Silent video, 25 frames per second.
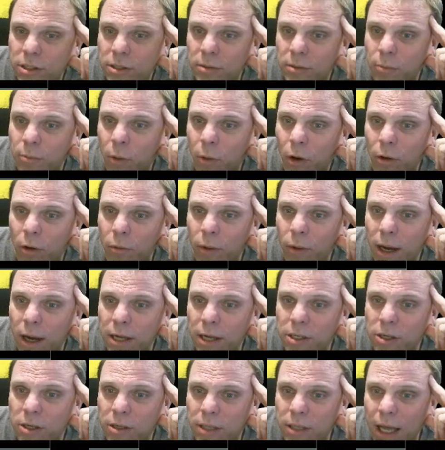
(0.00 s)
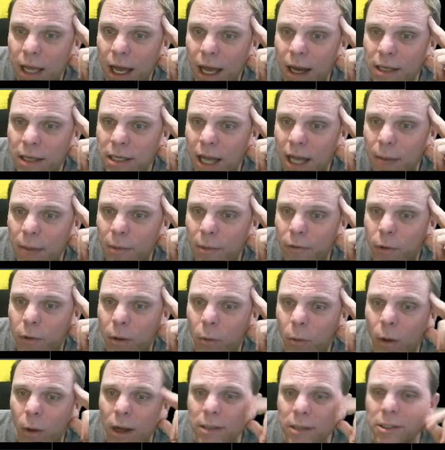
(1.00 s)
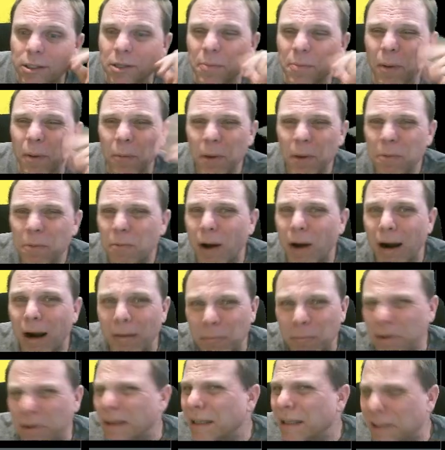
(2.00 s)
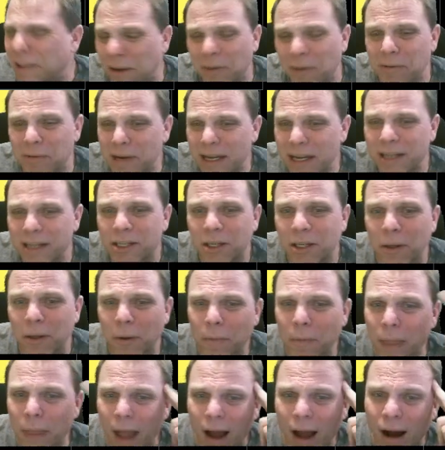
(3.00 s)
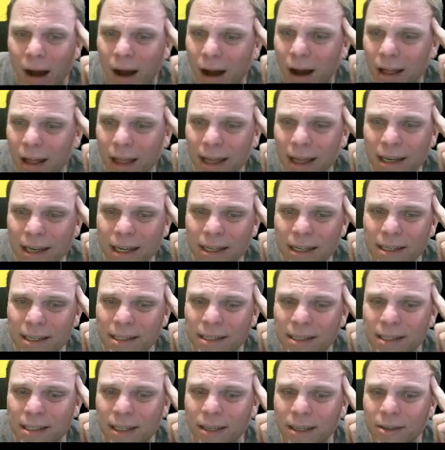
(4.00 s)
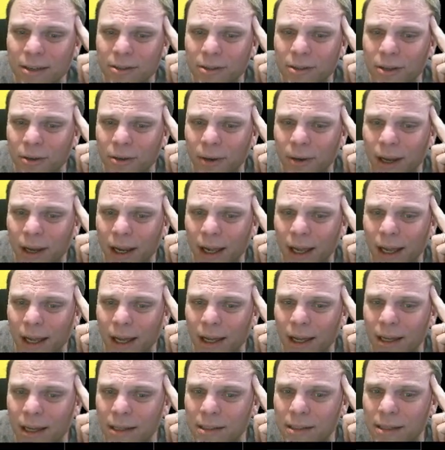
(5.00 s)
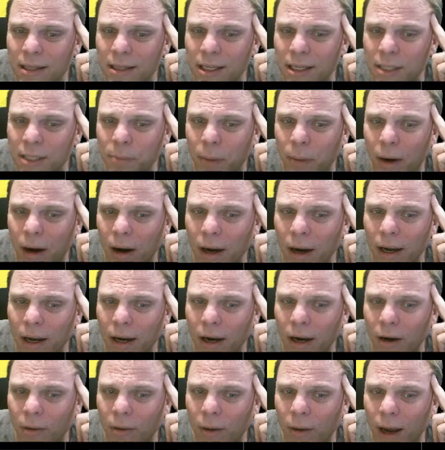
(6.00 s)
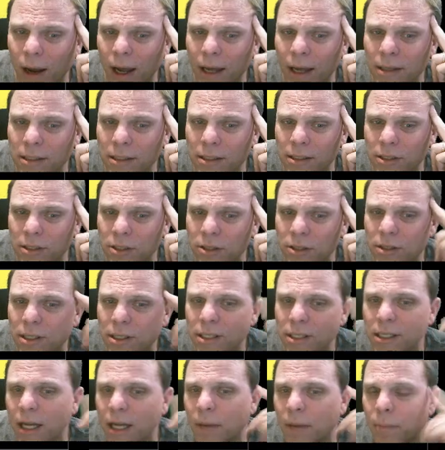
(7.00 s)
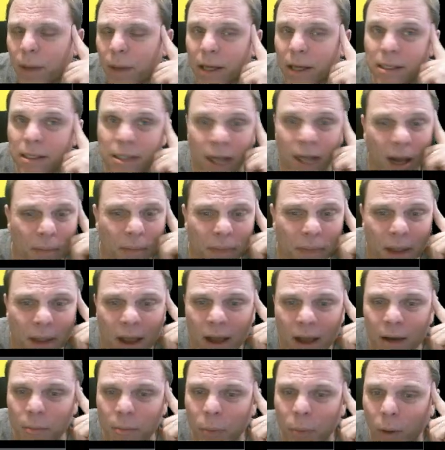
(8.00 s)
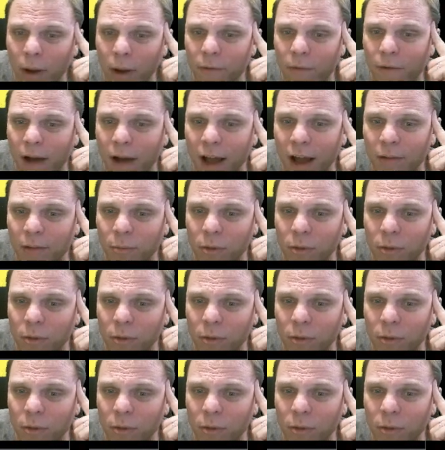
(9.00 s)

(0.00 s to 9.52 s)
mole ratios ahead of time if we want to, but we really don't need to. All I need to see you doing is this part here, right? Just do the step by step. 0.5